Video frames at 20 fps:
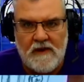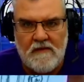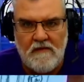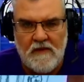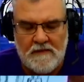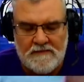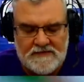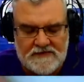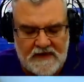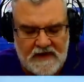
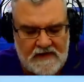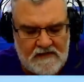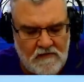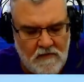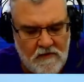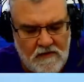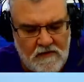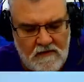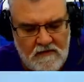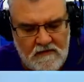website,
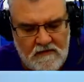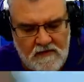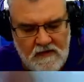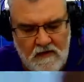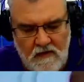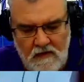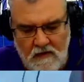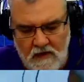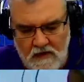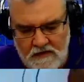or and
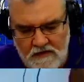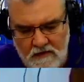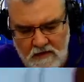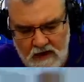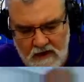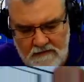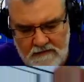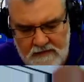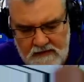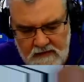I'll
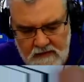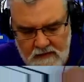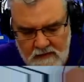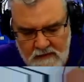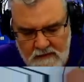autograph it.